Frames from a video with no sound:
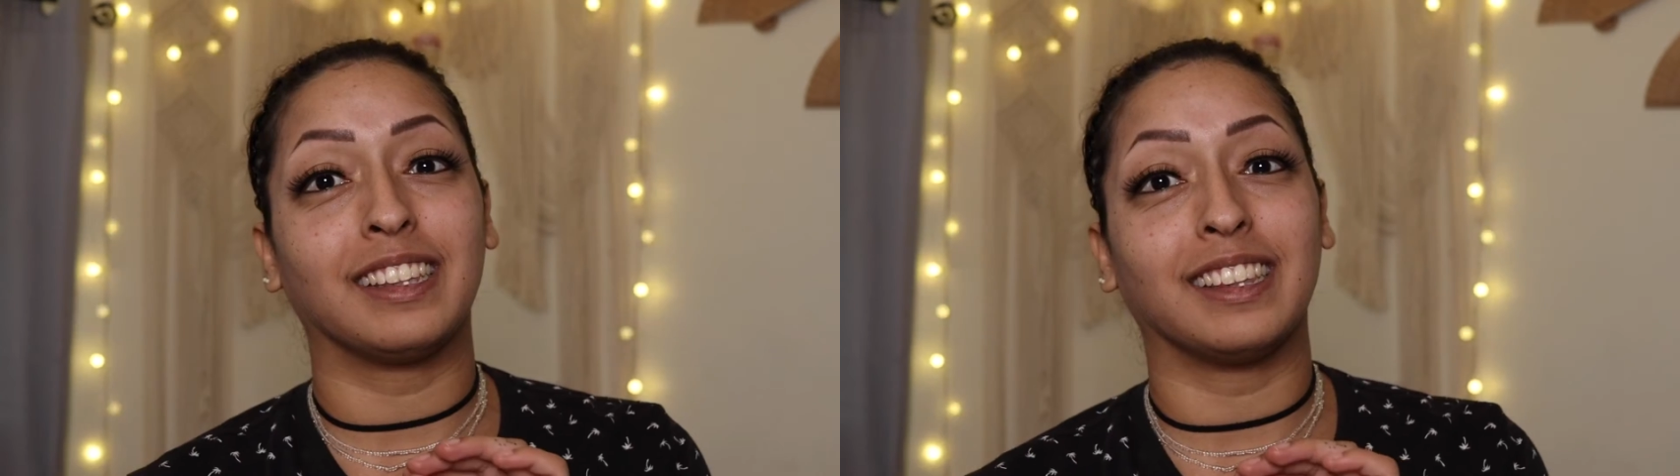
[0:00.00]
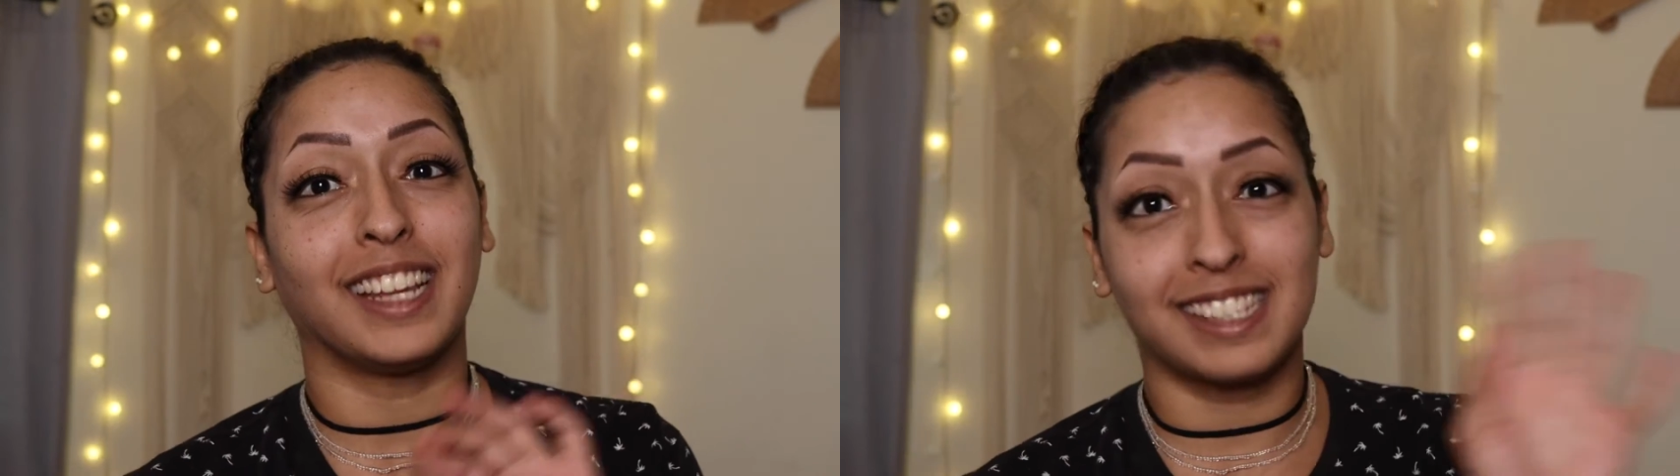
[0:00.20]

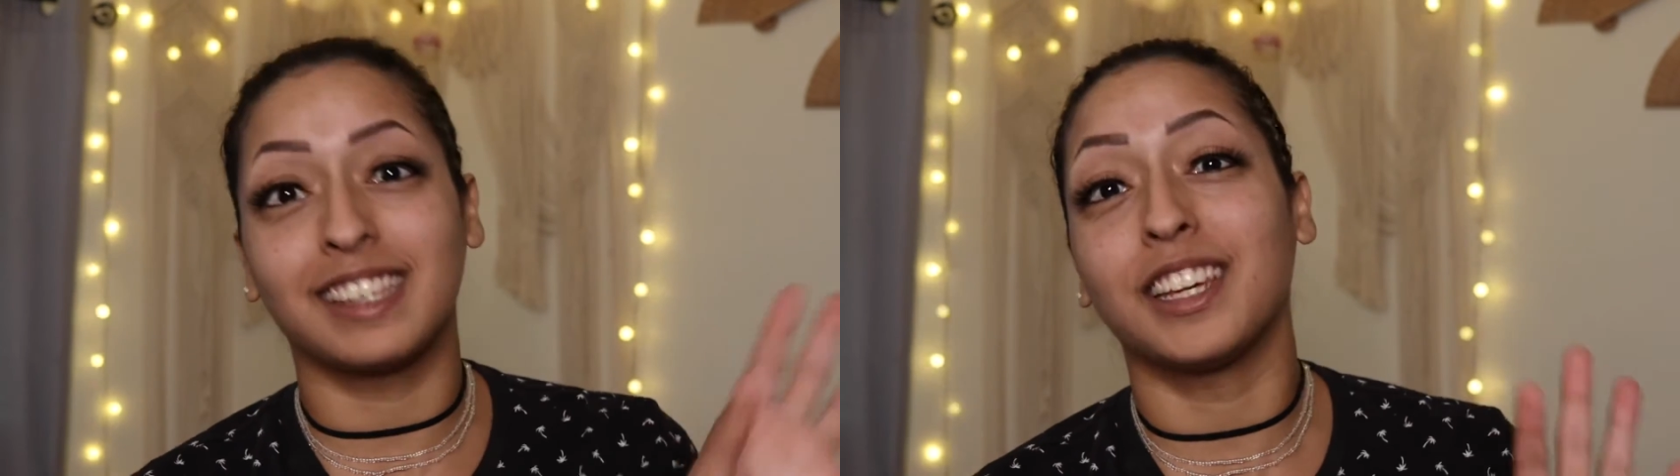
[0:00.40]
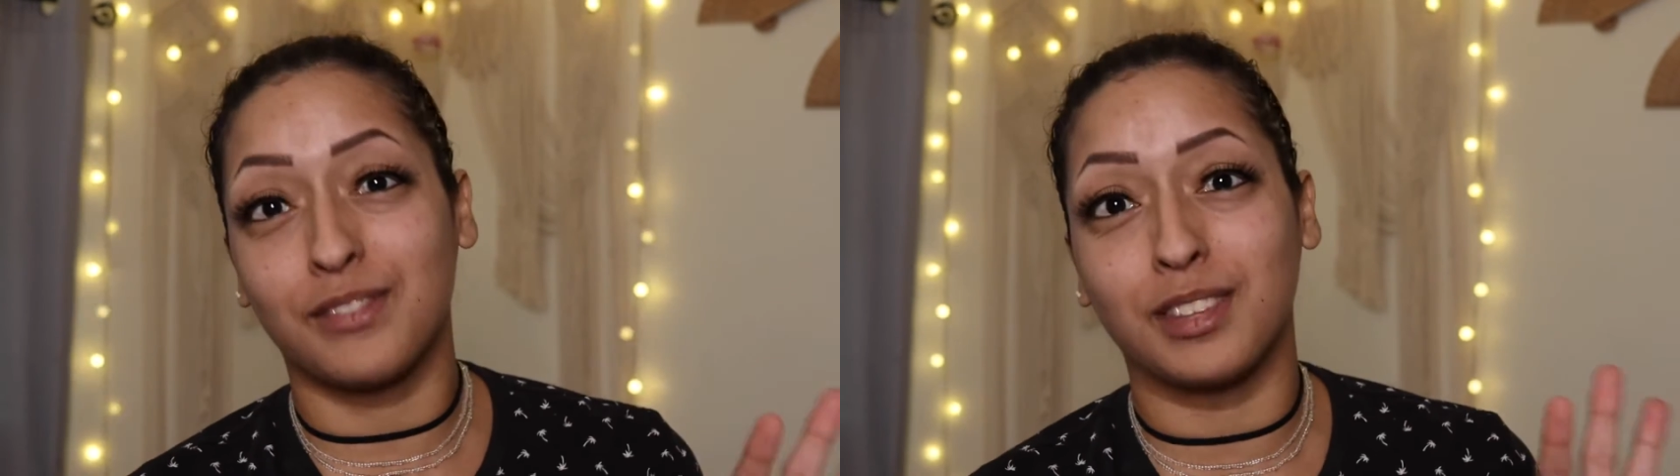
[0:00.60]
Let's
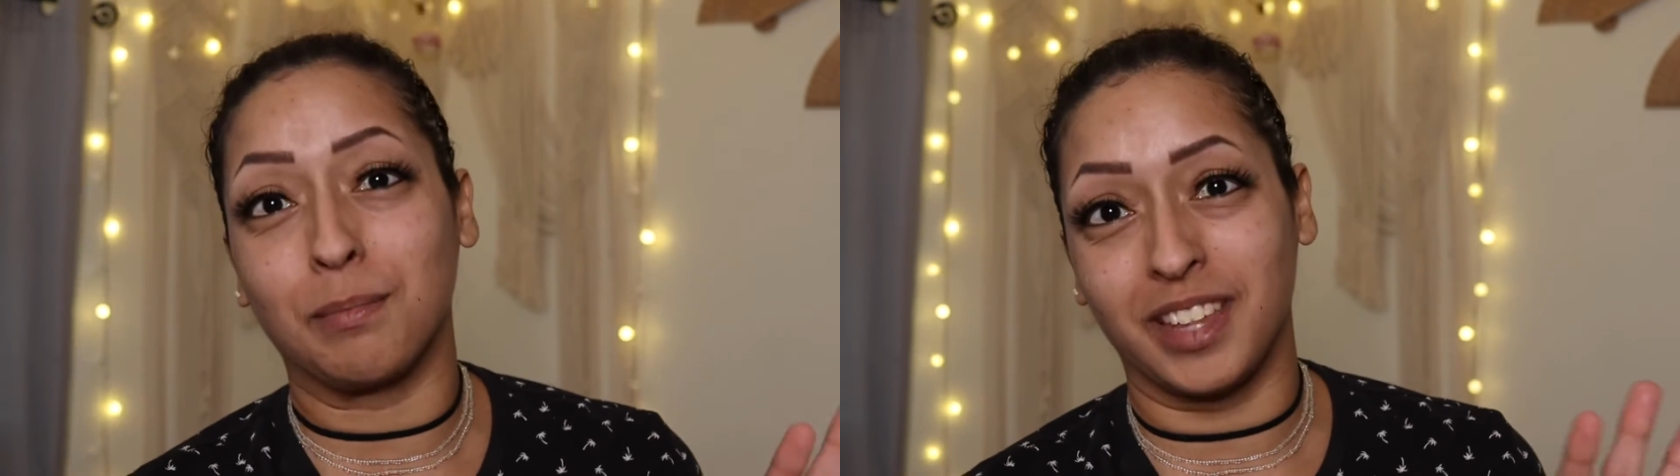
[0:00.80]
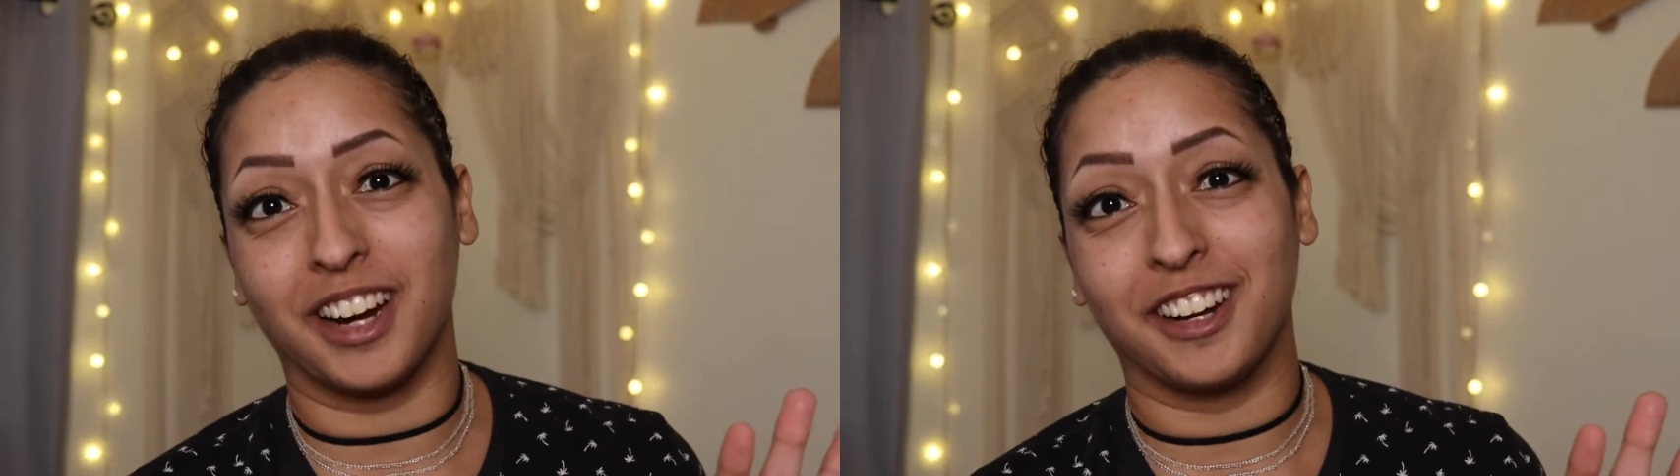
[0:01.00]
leave
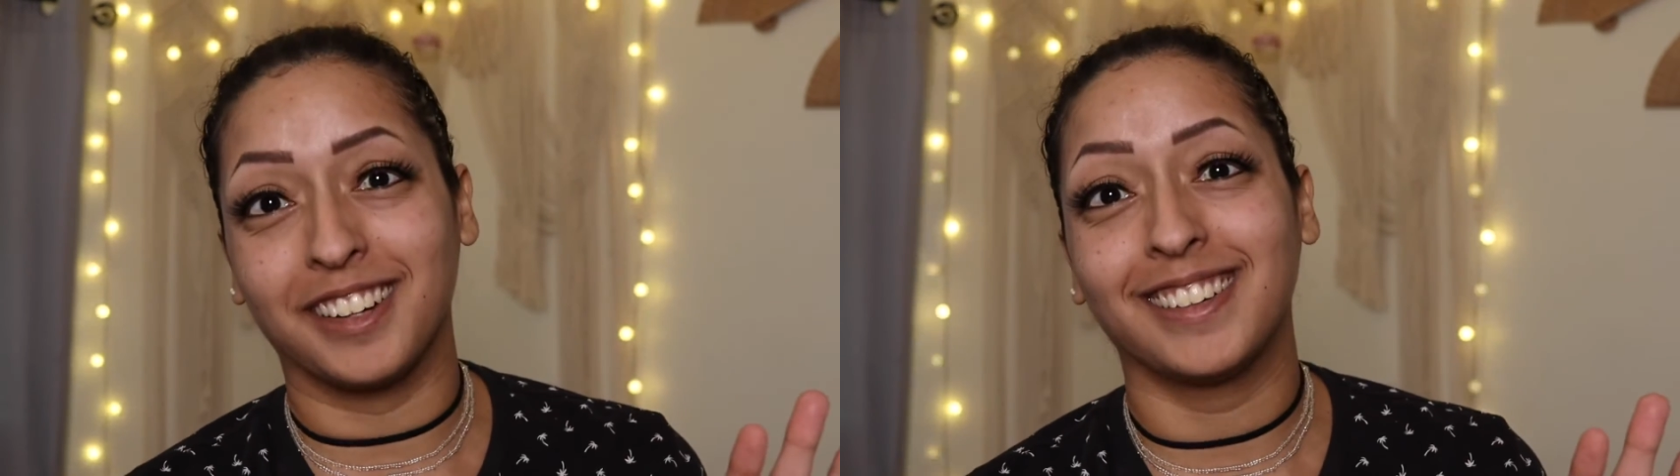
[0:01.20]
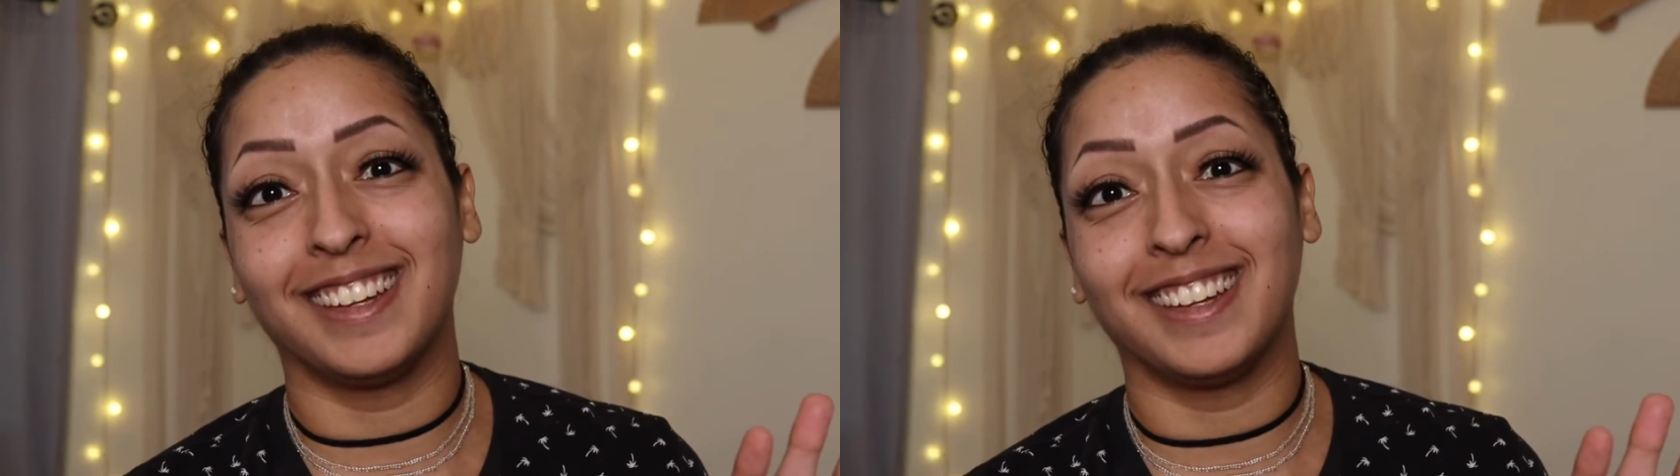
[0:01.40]
them there.